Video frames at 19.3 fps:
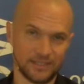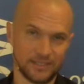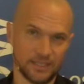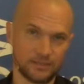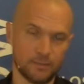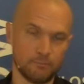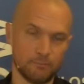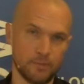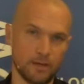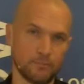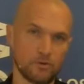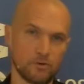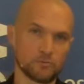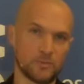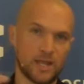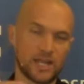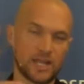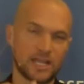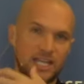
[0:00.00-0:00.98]
That the
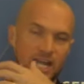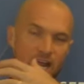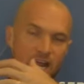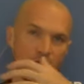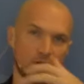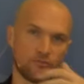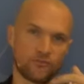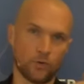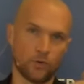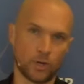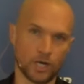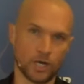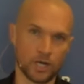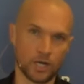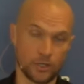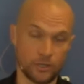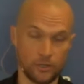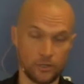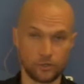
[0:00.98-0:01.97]
members may care for one
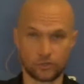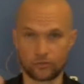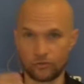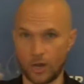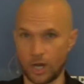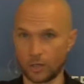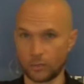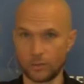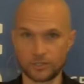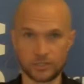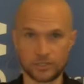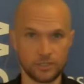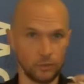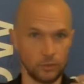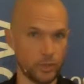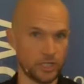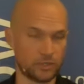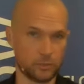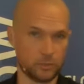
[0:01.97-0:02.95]
another, the strong ones and the
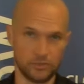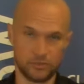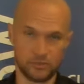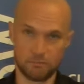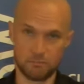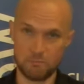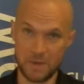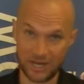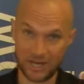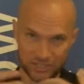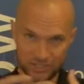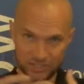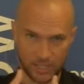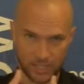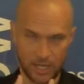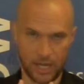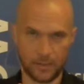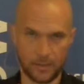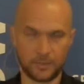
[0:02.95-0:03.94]
weak ones, mixed
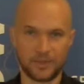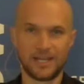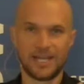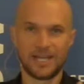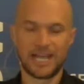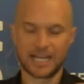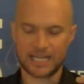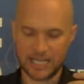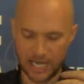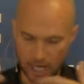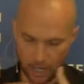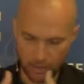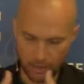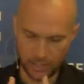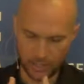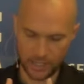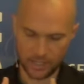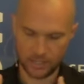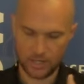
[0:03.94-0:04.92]
up,
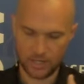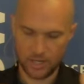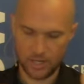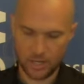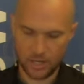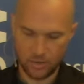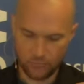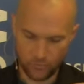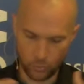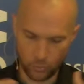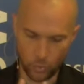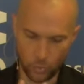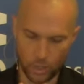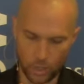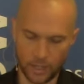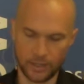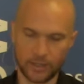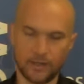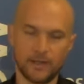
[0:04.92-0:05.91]
caring for
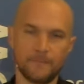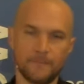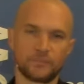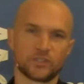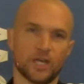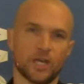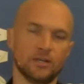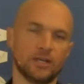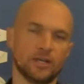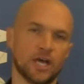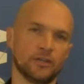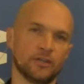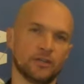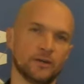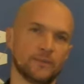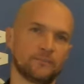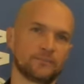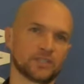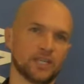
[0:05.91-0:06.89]
one
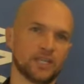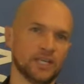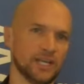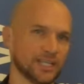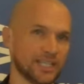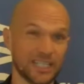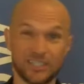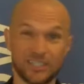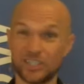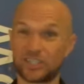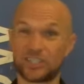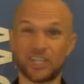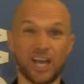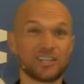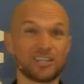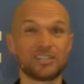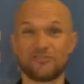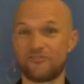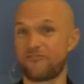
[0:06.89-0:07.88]
another. And again, this
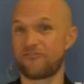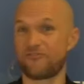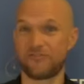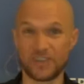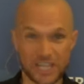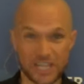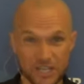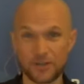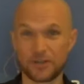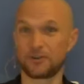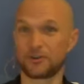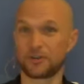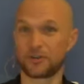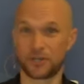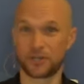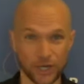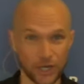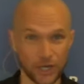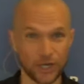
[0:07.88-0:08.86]
doesn't feel
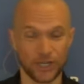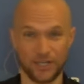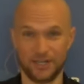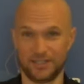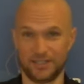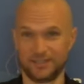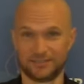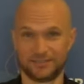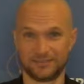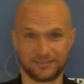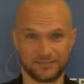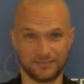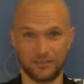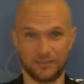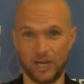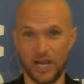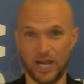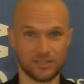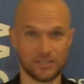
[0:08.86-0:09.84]
good,
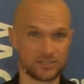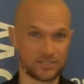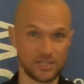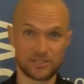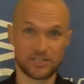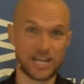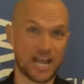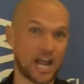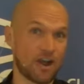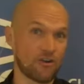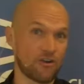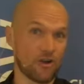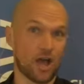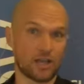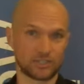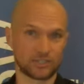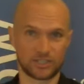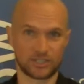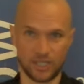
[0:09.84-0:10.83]
right? This isn't
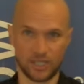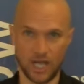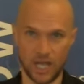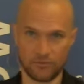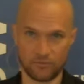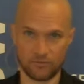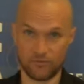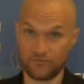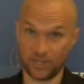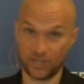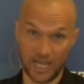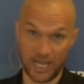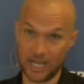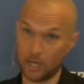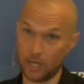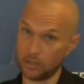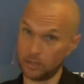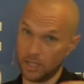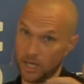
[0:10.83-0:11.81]
eros love or
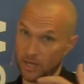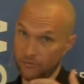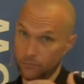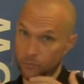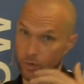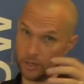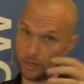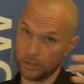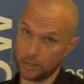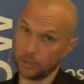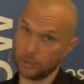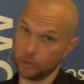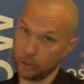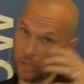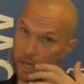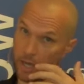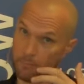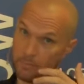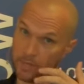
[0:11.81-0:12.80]
phileo love where, you know, you
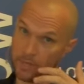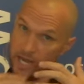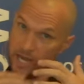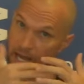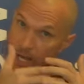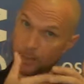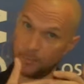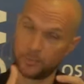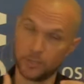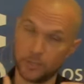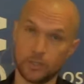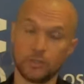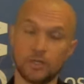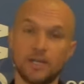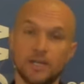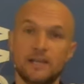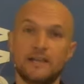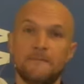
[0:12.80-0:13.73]
help me, I help you.